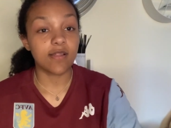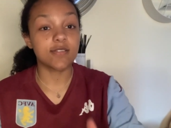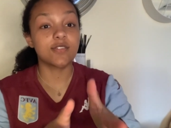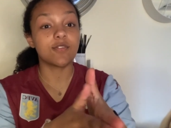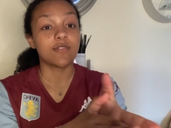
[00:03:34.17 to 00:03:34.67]
And
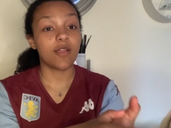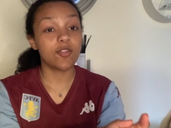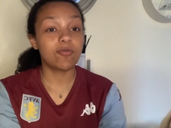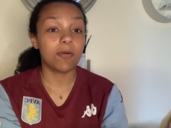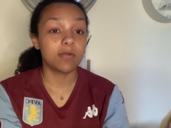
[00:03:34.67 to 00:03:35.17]
so now
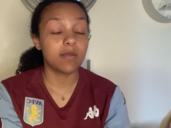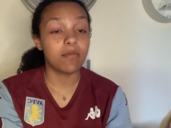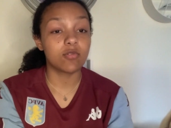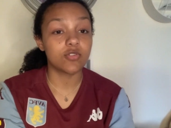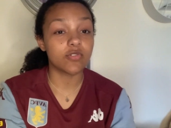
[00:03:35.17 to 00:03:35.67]
you're probably
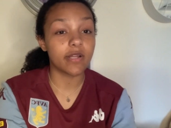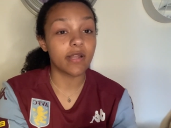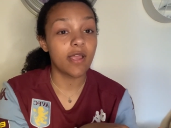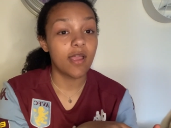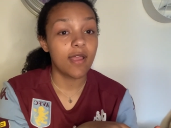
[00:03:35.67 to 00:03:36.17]
wondering,
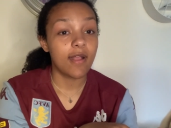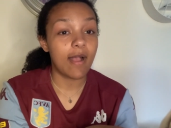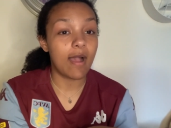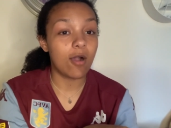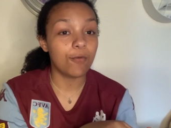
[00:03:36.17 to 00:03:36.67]

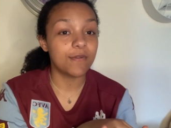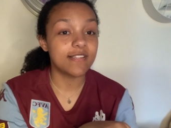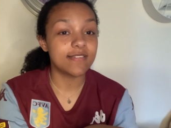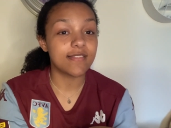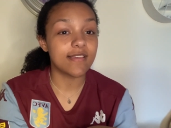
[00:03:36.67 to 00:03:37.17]
how
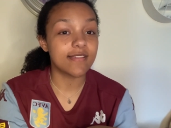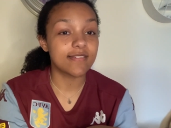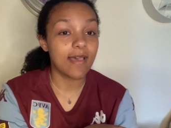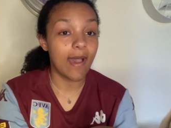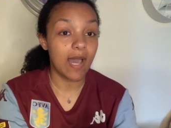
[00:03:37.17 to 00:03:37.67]
is
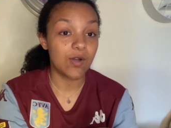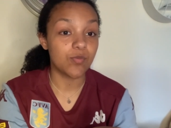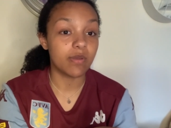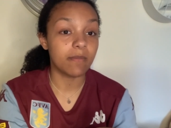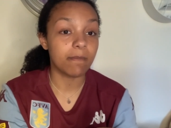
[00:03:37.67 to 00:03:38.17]
this
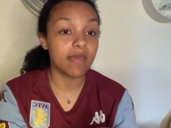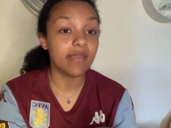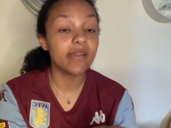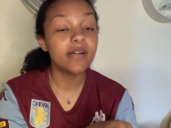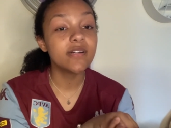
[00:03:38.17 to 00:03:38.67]
helping
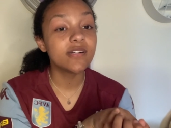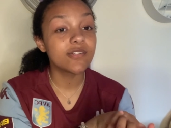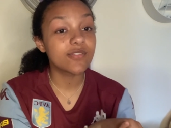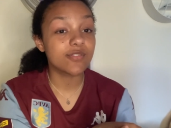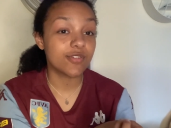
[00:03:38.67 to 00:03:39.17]
me
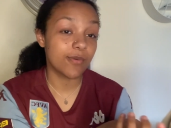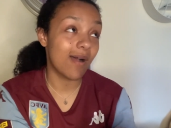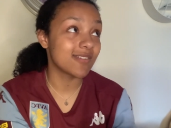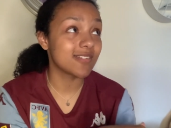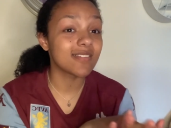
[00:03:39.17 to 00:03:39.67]
to
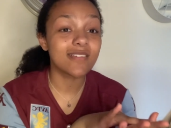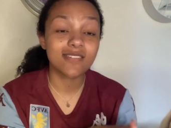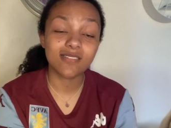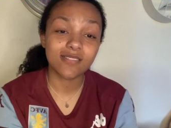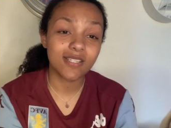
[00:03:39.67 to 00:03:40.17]
actually
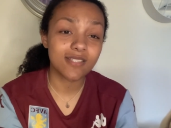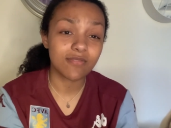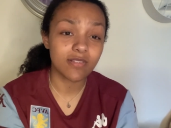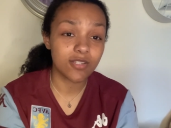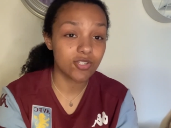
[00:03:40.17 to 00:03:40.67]

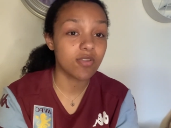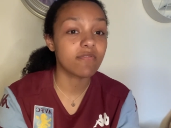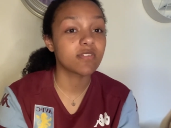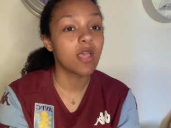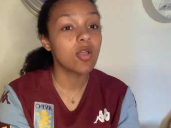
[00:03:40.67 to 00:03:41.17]
successfully
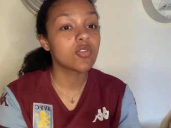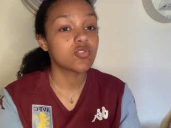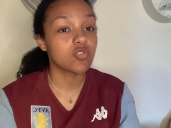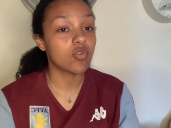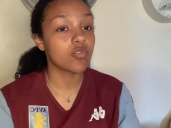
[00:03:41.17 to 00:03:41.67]
shift?
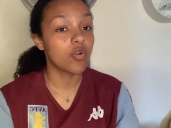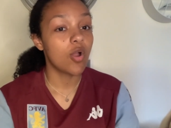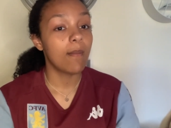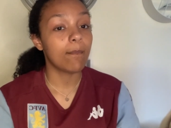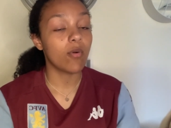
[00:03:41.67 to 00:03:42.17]
So
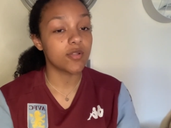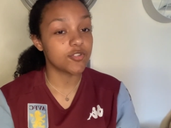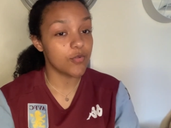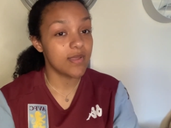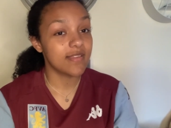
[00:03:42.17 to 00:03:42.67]
by
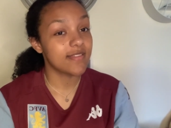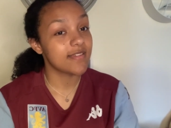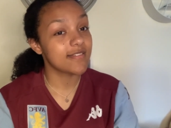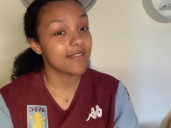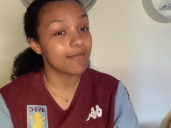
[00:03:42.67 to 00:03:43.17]
doing
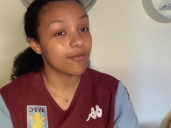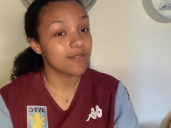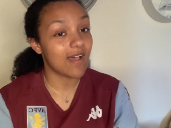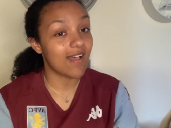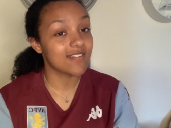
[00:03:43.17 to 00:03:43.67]
these simple
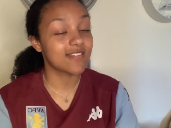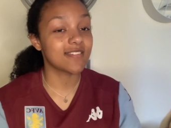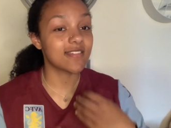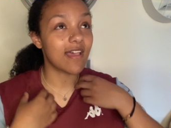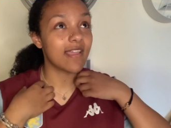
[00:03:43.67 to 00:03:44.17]
tasks,
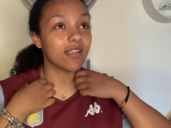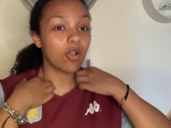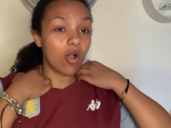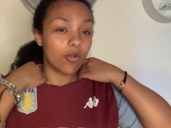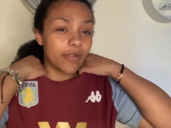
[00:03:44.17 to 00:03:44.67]
saying,
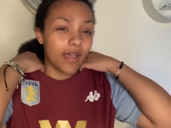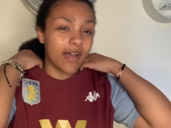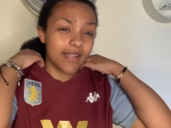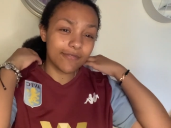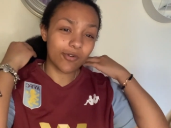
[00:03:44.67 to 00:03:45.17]
oh yeah,
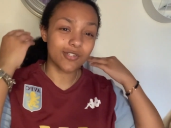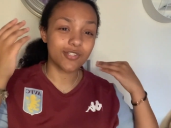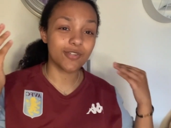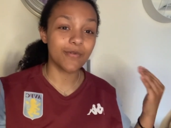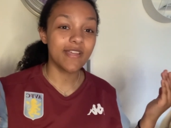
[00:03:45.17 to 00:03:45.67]
if I
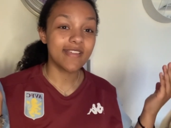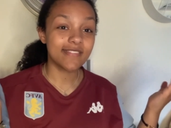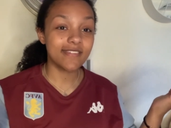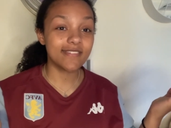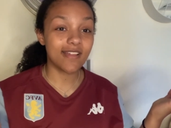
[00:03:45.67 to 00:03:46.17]
do
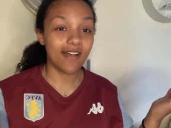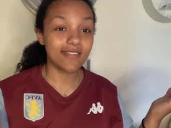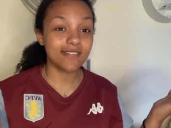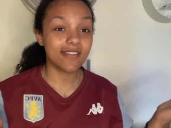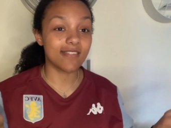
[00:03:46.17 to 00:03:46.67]
this
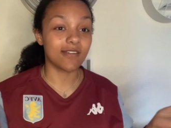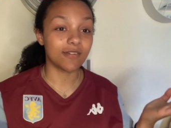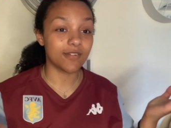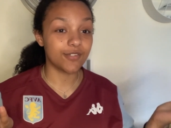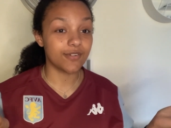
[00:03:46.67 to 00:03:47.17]
task, then I'm
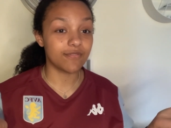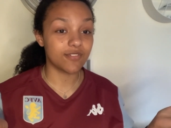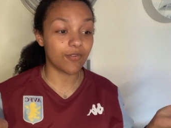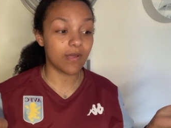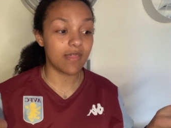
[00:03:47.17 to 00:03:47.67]
going to shift
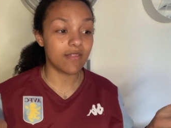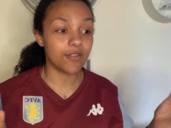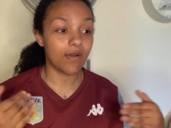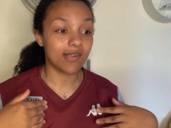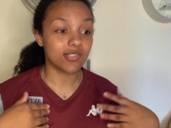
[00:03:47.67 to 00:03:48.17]
tonight, and then
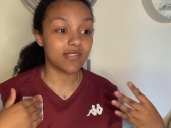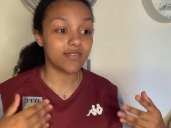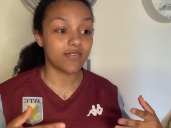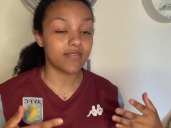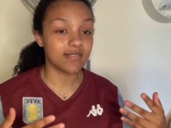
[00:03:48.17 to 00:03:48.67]
you actually
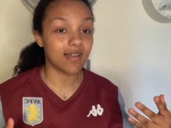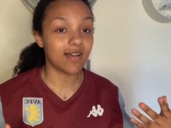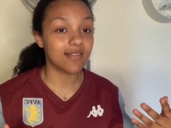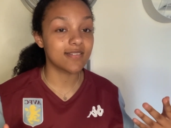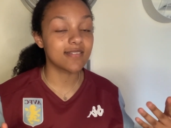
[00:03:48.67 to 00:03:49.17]
do the
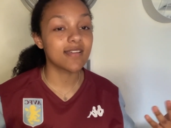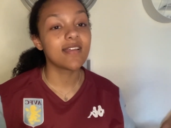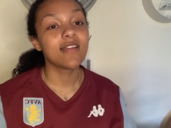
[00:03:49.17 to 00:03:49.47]
task,